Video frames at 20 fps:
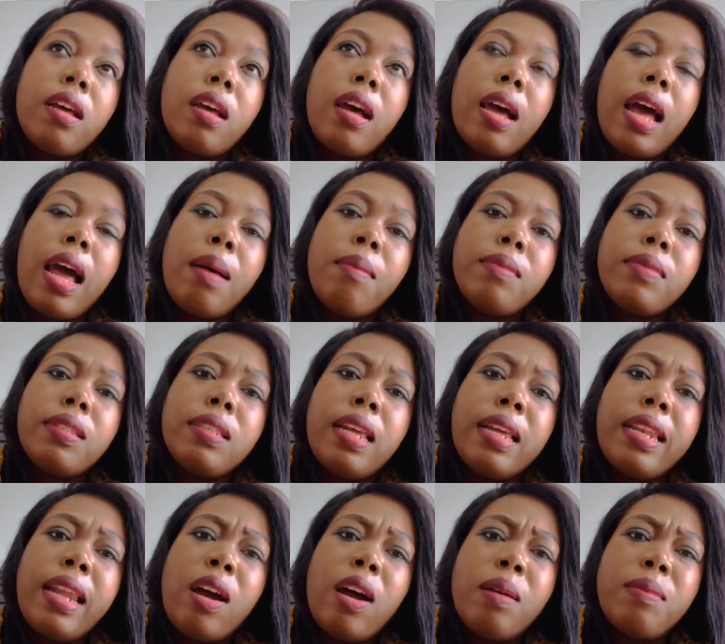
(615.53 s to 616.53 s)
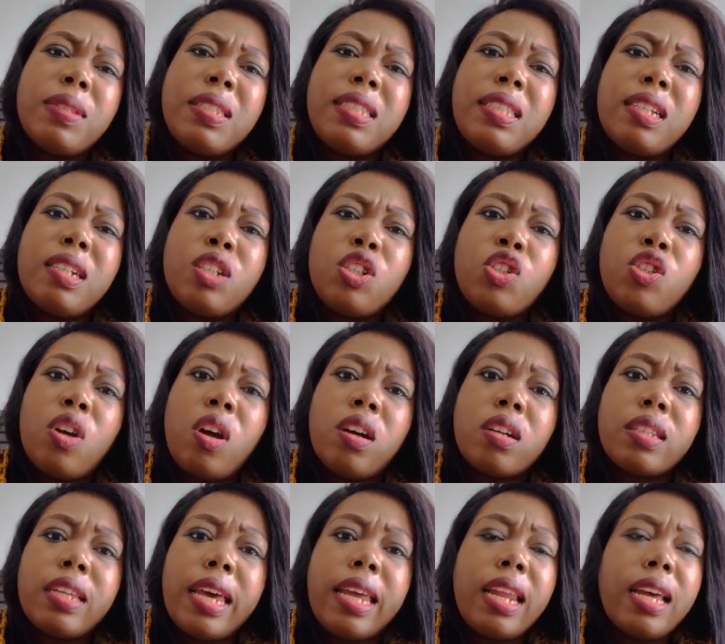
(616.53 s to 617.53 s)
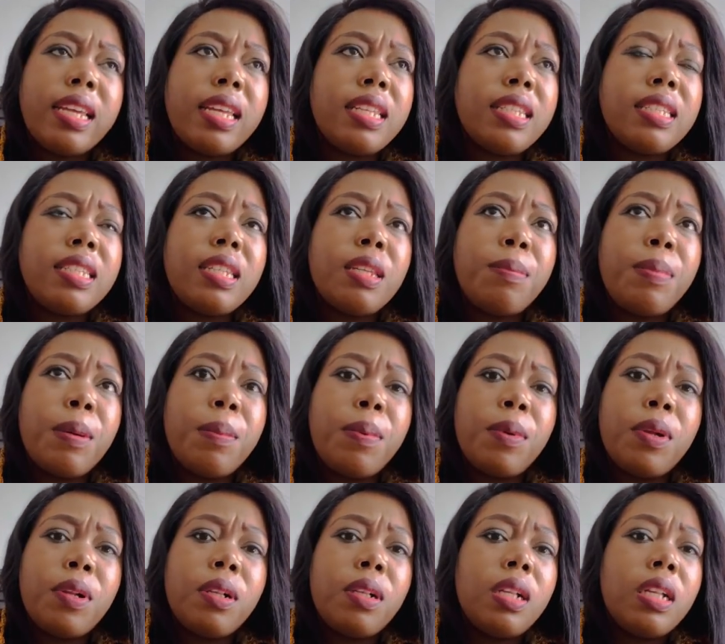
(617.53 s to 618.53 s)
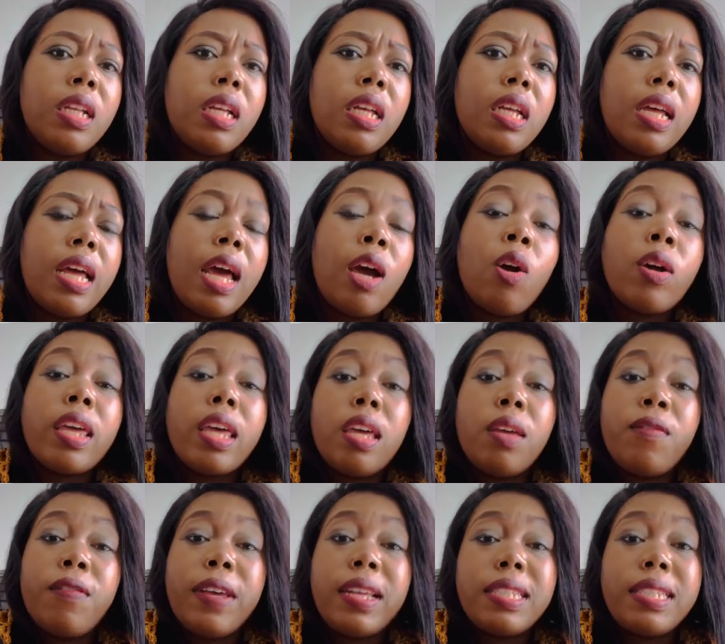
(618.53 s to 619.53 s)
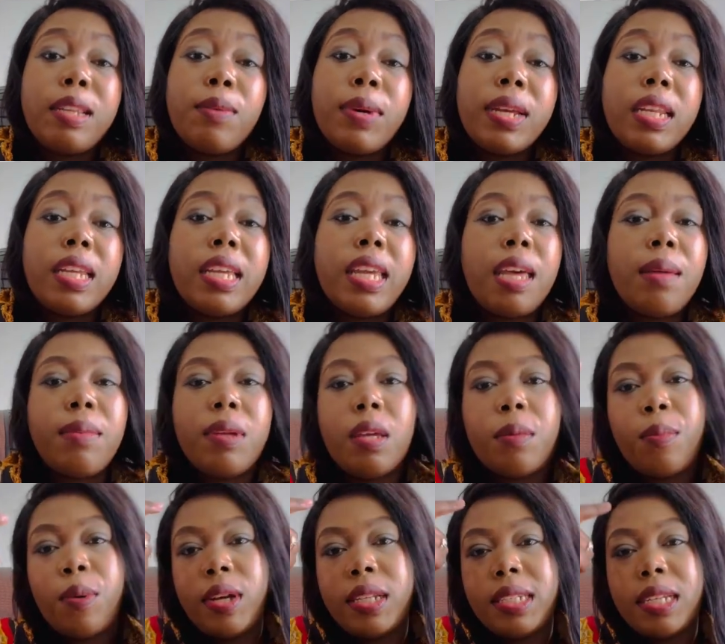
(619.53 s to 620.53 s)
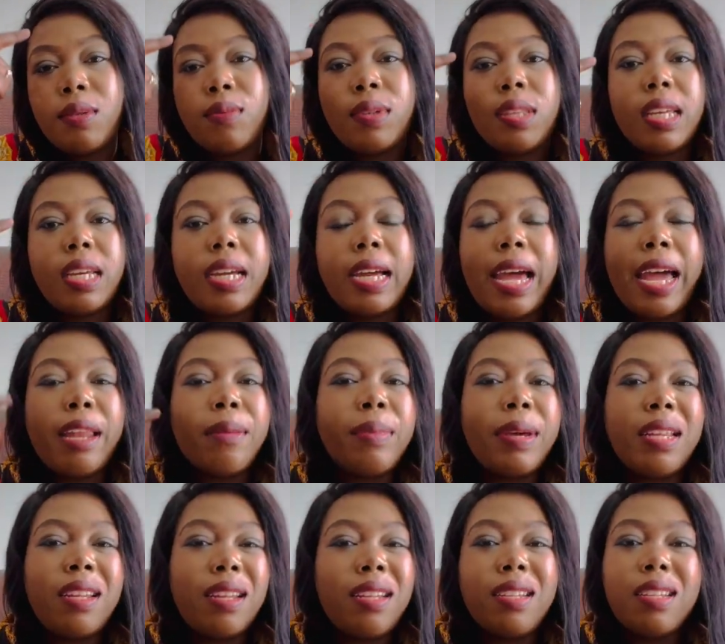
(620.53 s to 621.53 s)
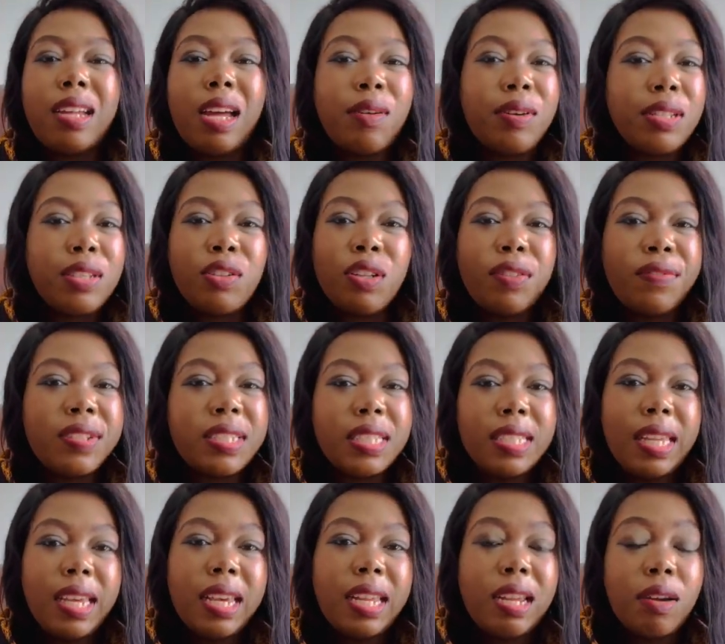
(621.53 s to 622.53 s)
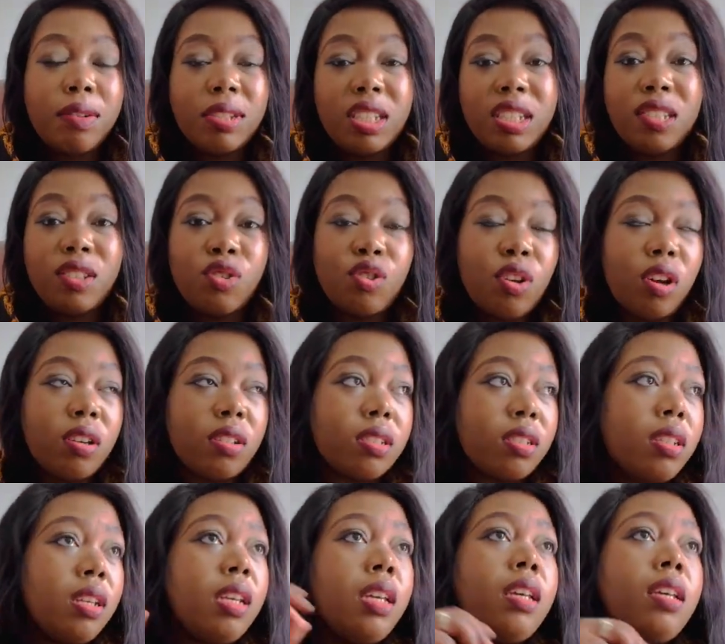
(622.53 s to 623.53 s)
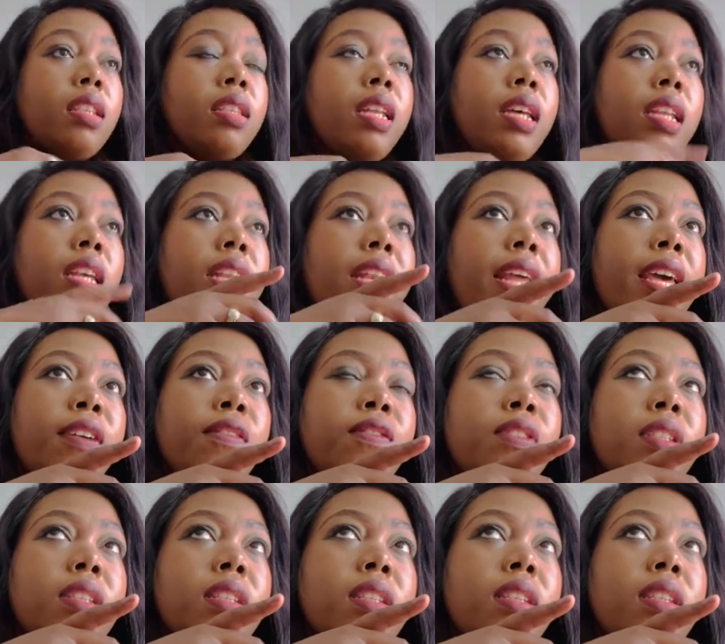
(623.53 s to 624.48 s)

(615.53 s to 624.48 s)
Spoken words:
I'm still shocked, and I can see people. Okay, firstly, when he came, he pointed with a gun, but I was not even scared. I was just shocked. Then he left.